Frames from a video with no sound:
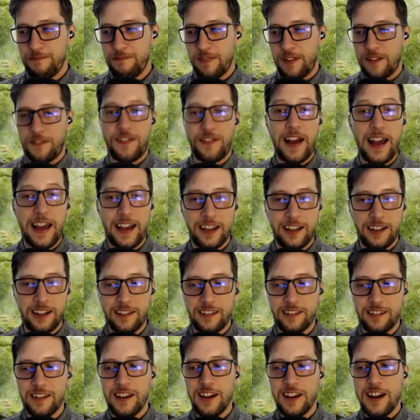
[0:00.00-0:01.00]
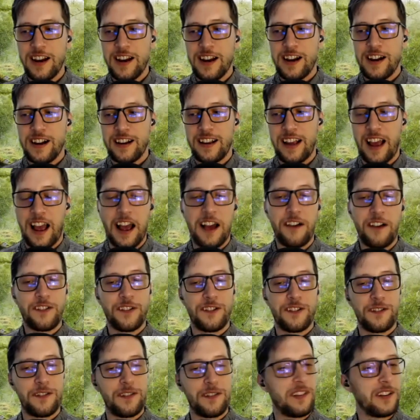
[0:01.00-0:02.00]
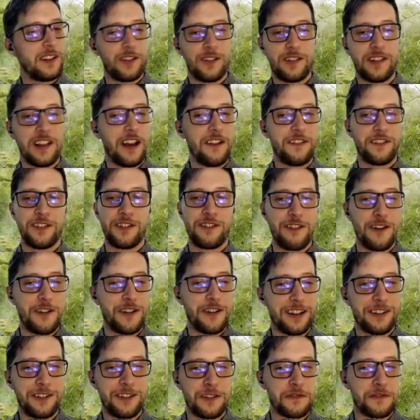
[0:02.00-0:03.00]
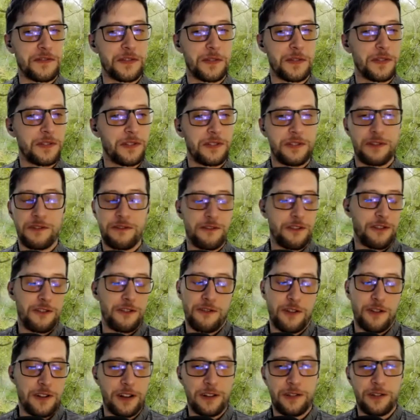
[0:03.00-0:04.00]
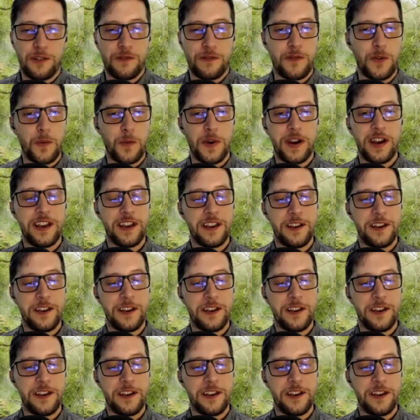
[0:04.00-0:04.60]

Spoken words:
the facts, you just have to throw that stuff away.